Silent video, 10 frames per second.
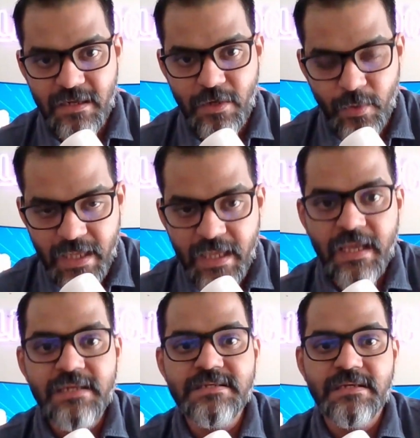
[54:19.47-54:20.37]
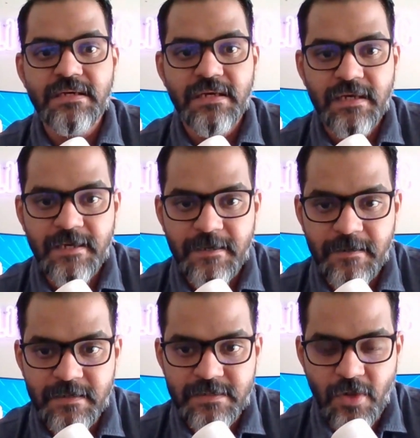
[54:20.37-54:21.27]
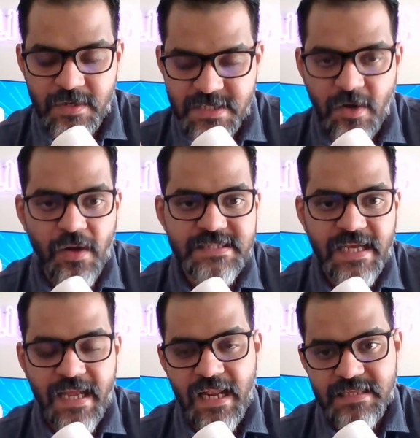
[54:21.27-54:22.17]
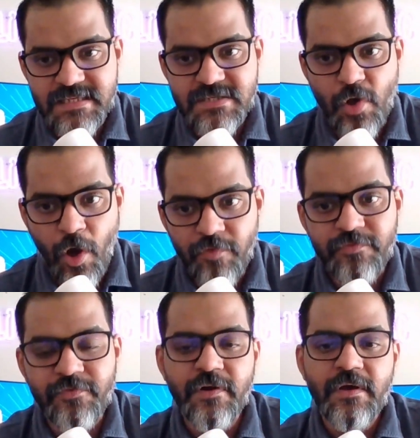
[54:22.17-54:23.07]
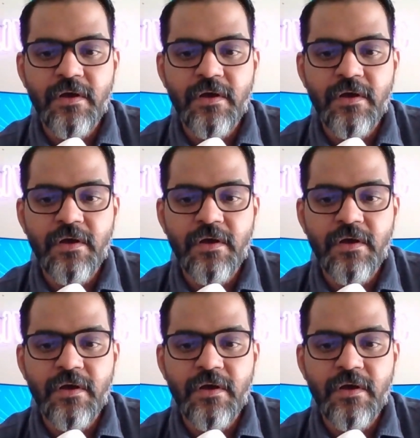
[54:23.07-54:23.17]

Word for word: are looking at uh, toxicology analysis of